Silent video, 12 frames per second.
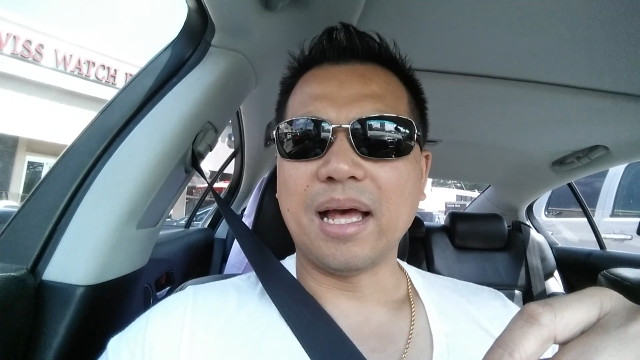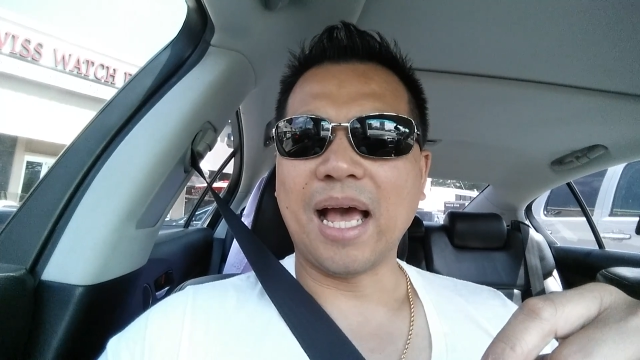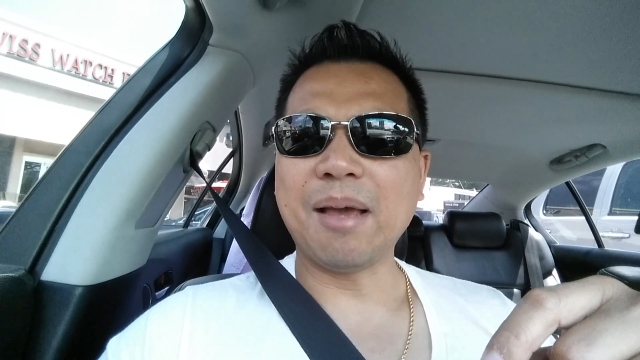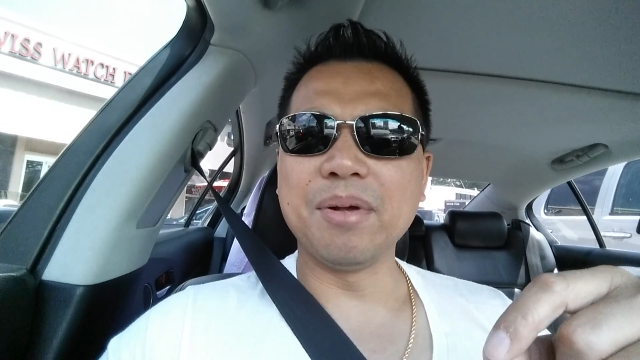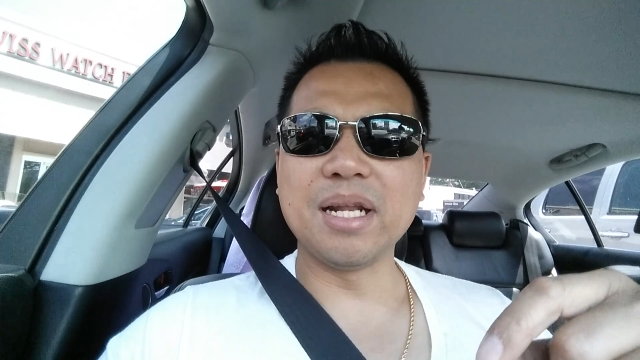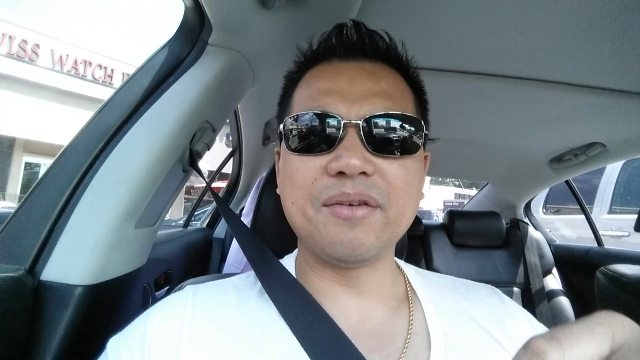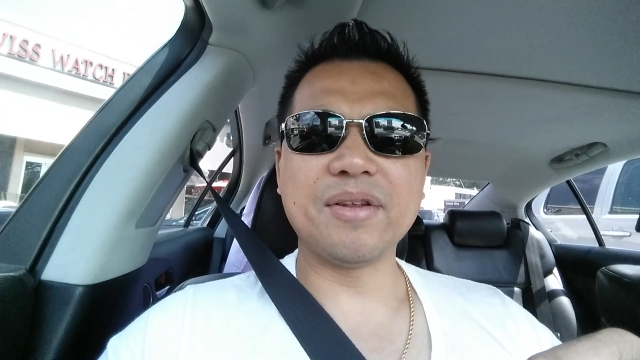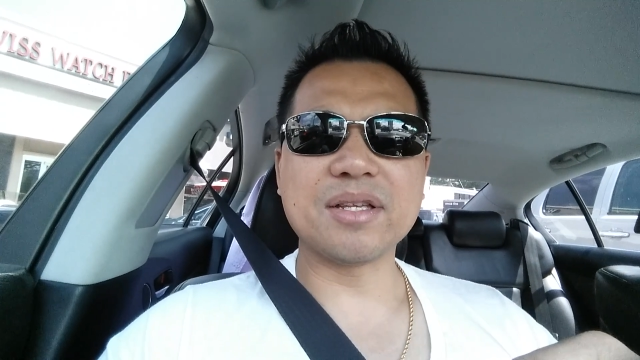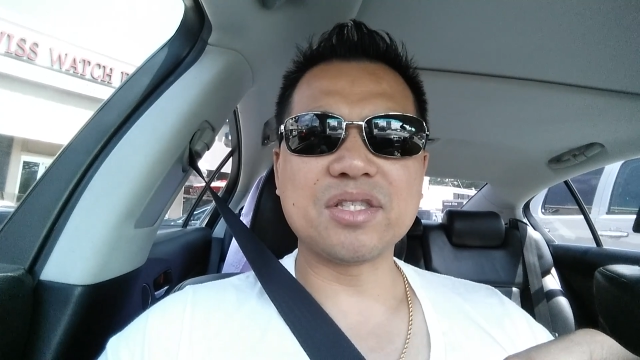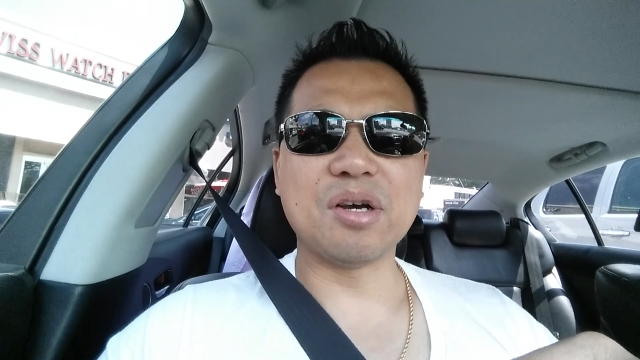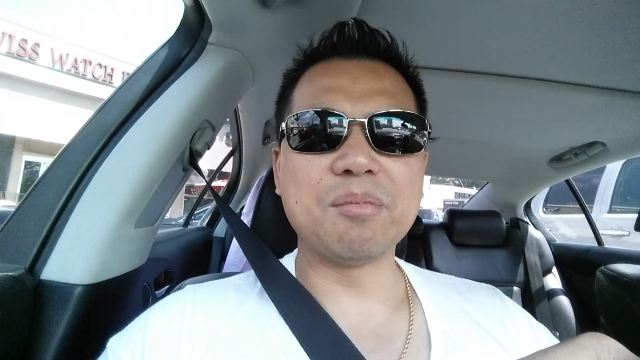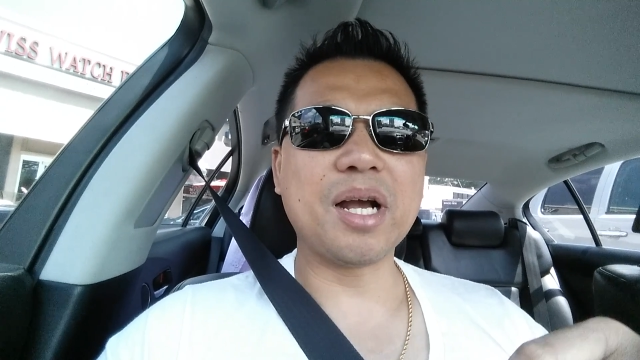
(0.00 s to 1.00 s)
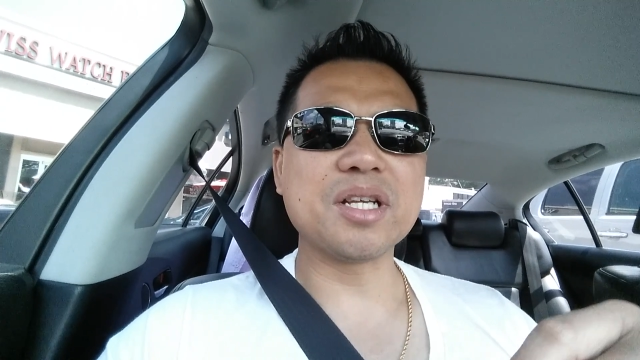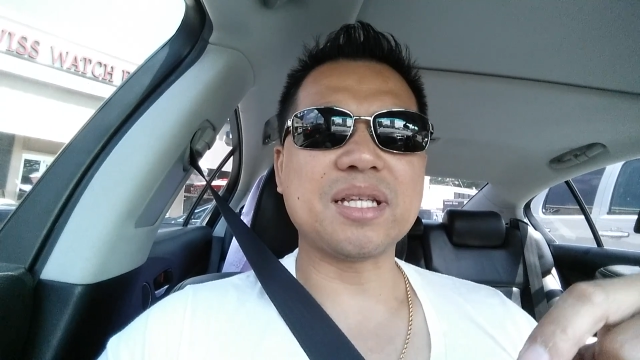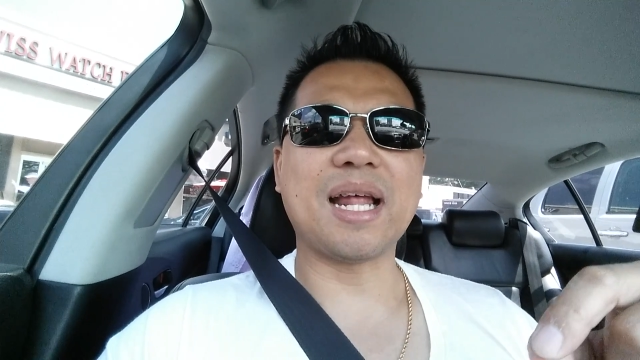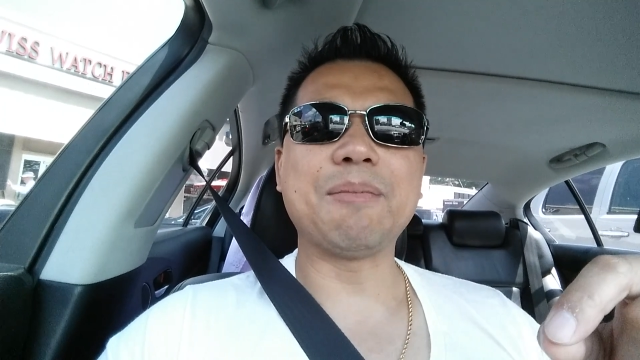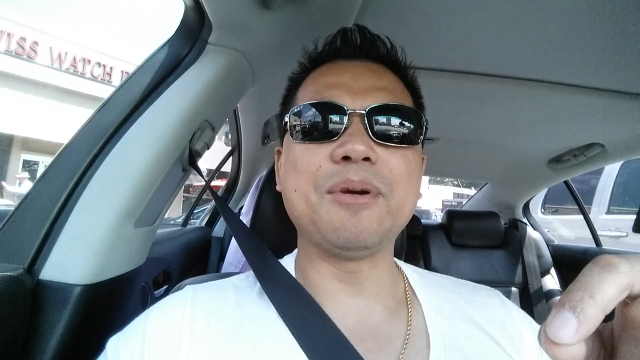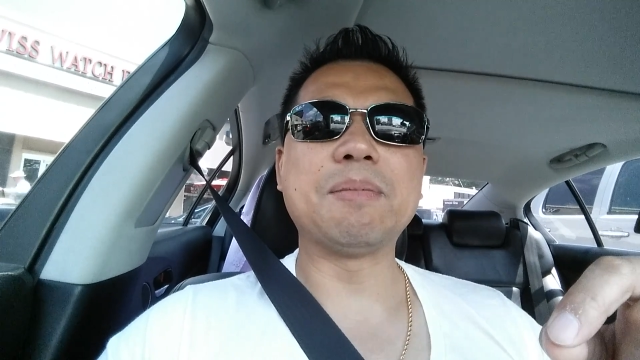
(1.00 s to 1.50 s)
I believe in it so much
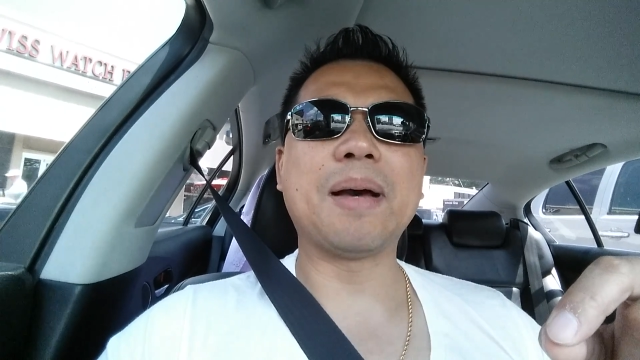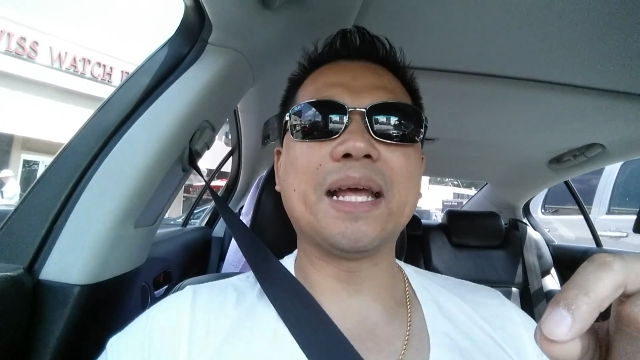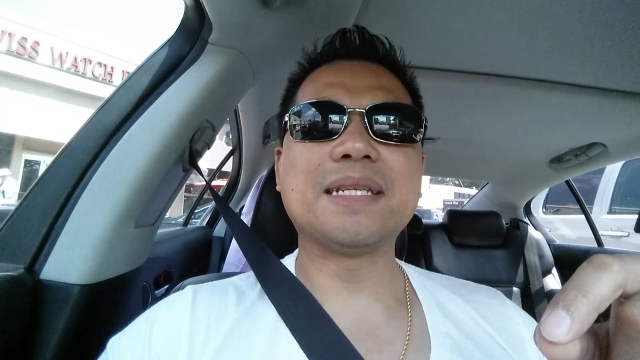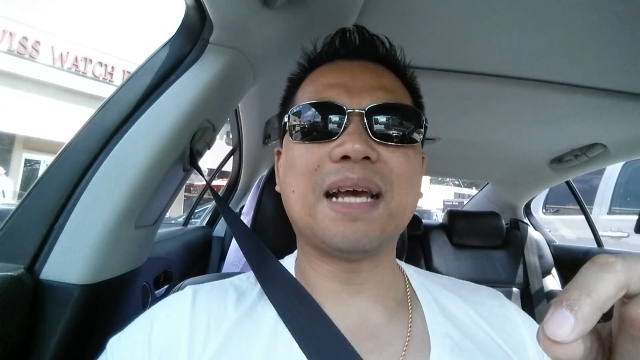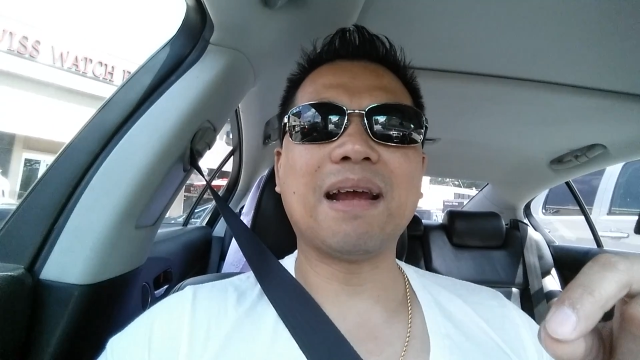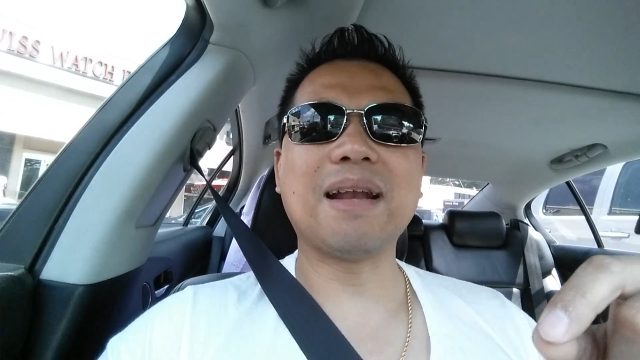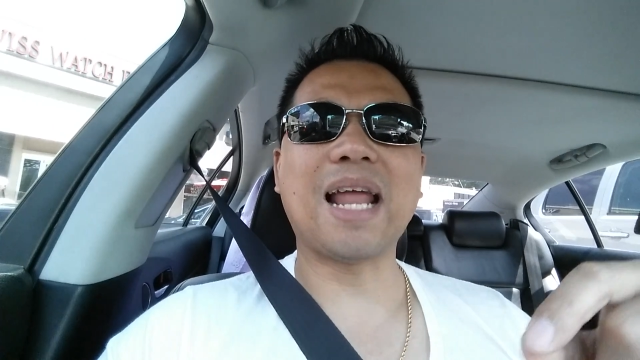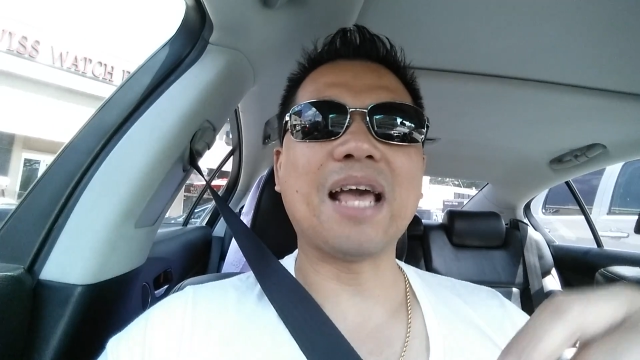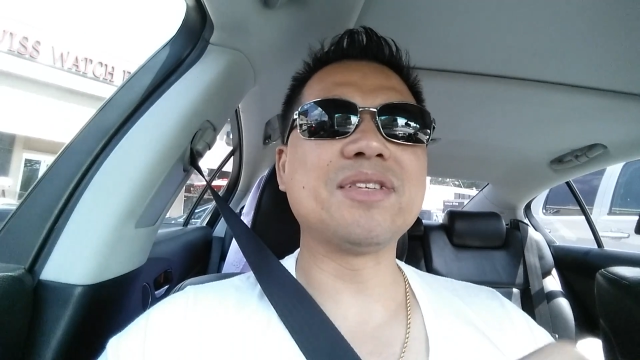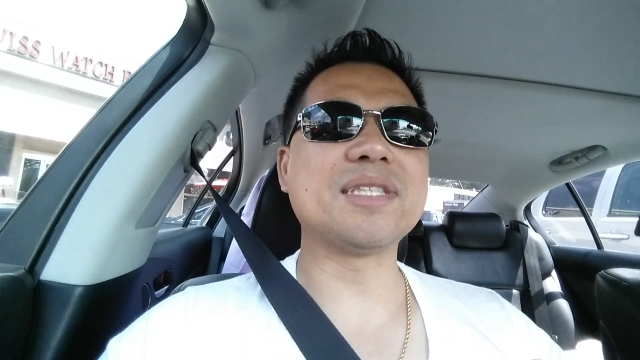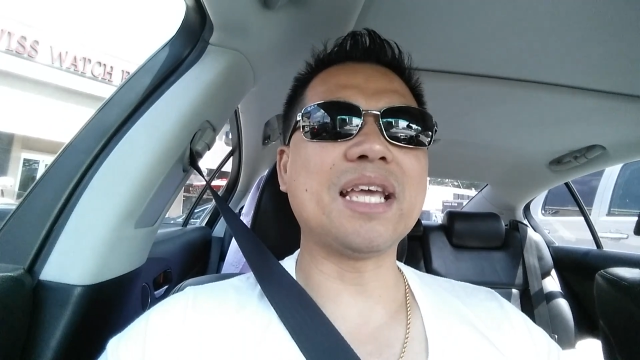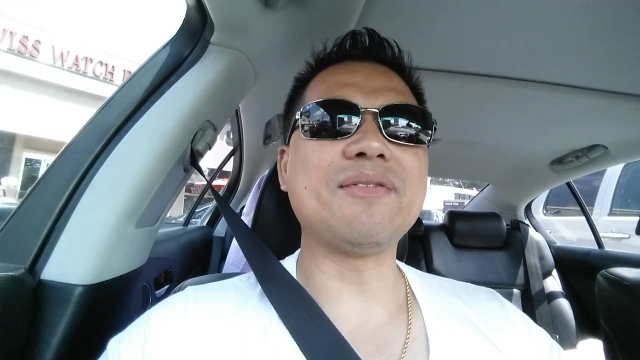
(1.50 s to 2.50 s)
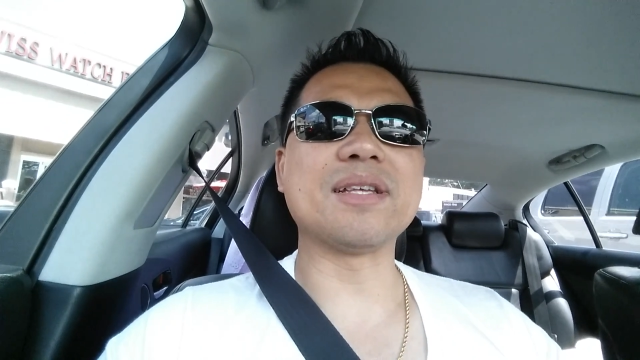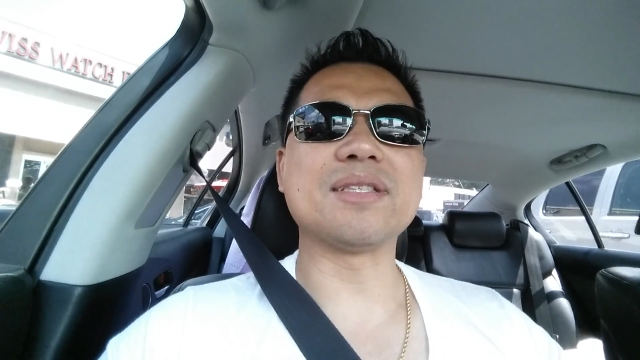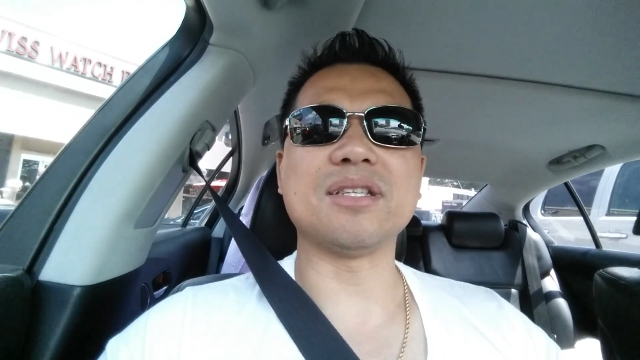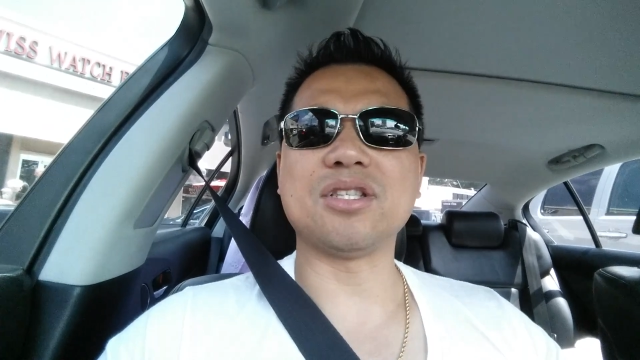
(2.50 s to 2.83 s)
that I put my entire life savings